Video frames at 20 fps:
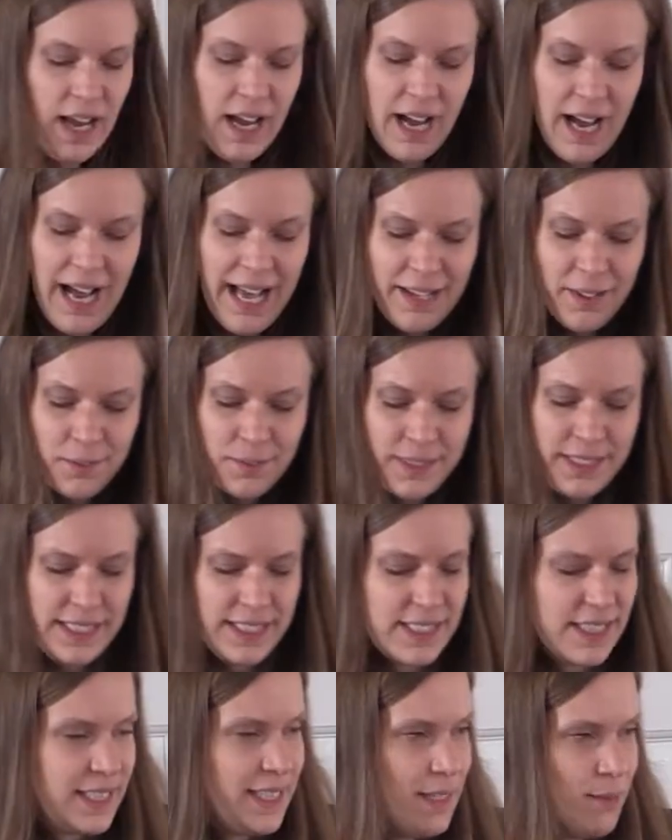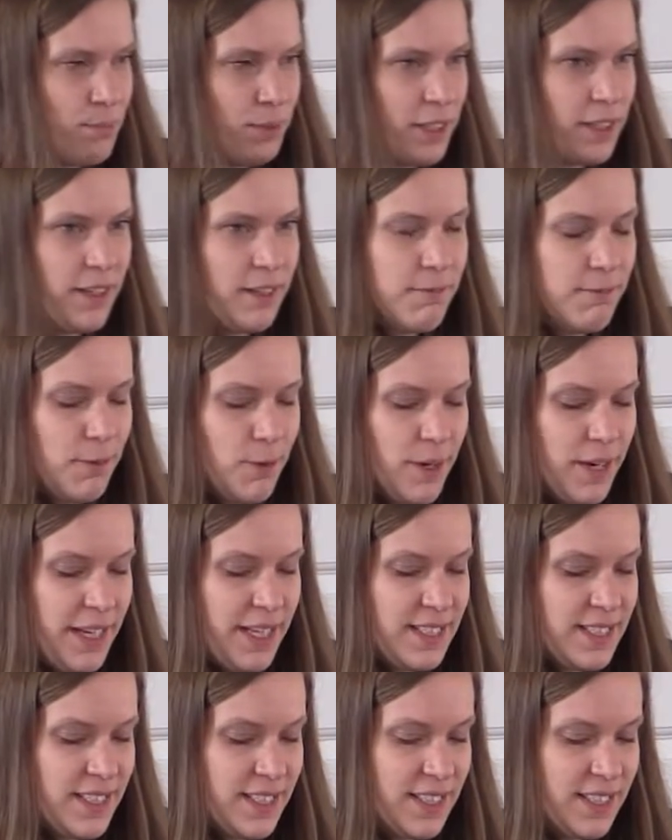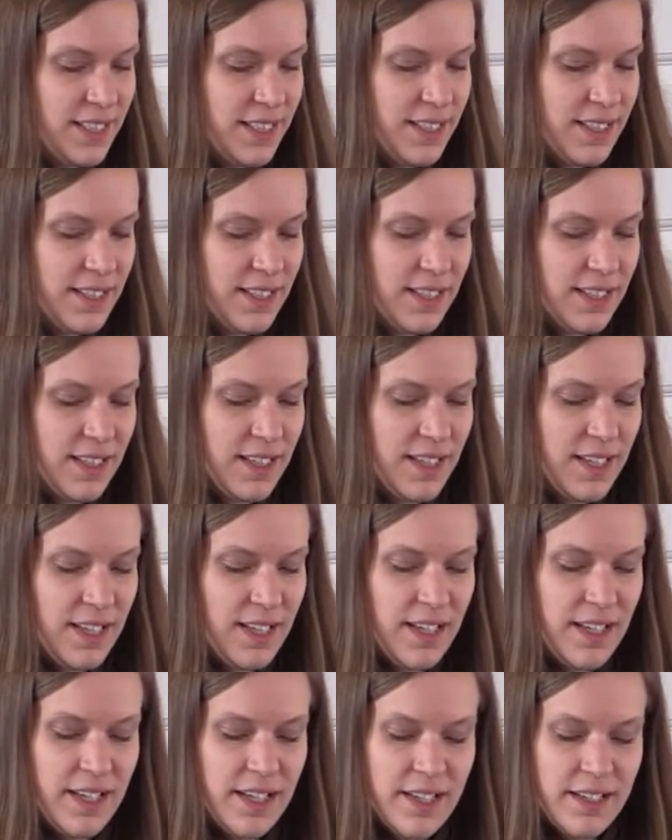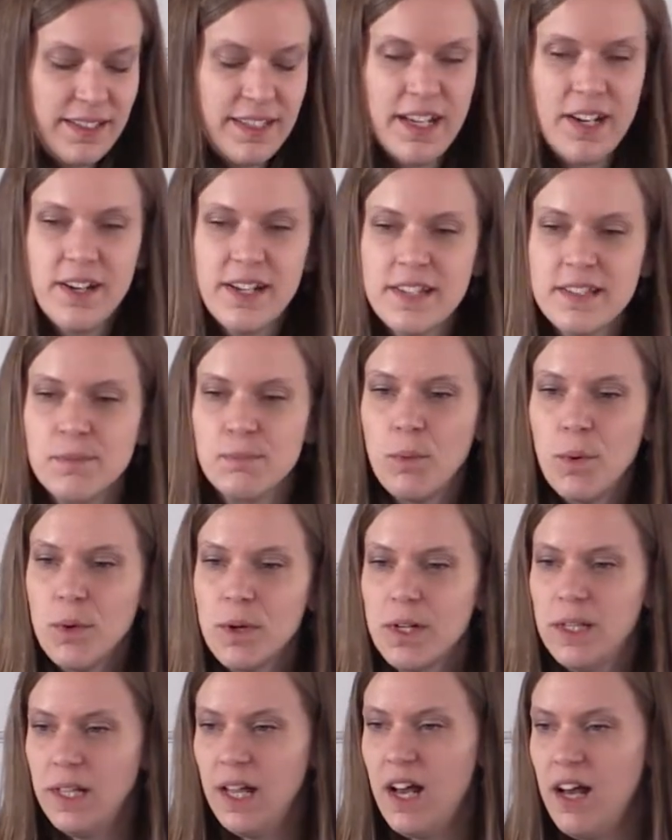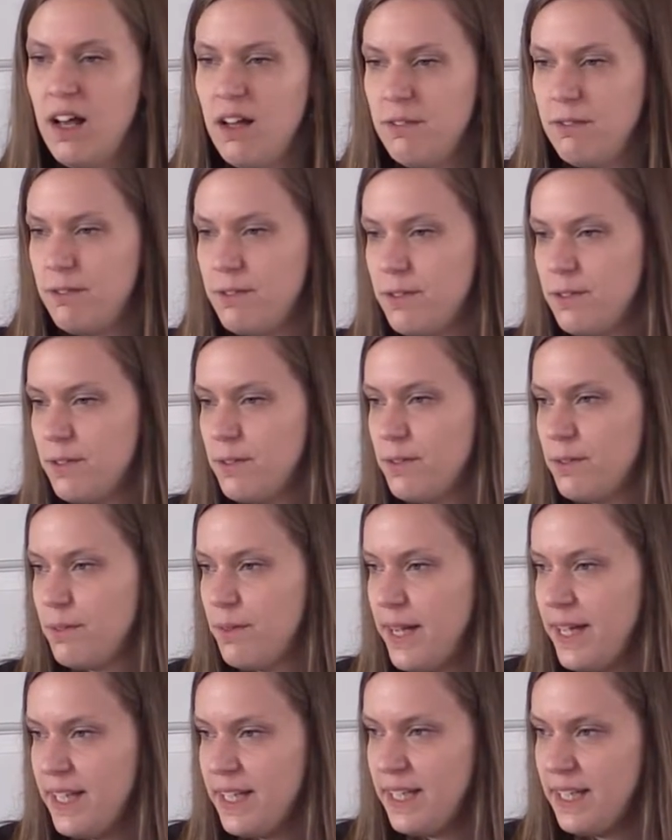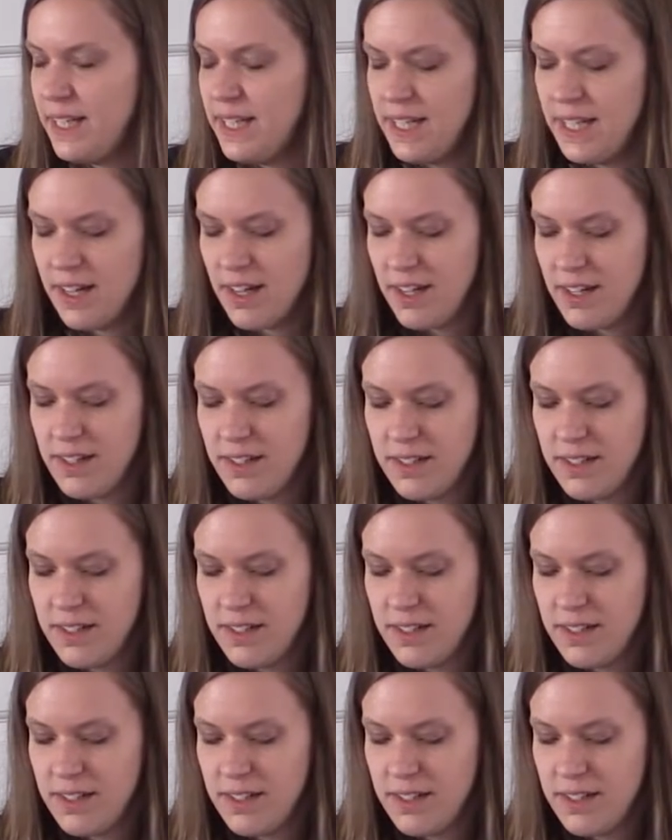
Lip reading: I don't need to keep looking for it. There is more love right here.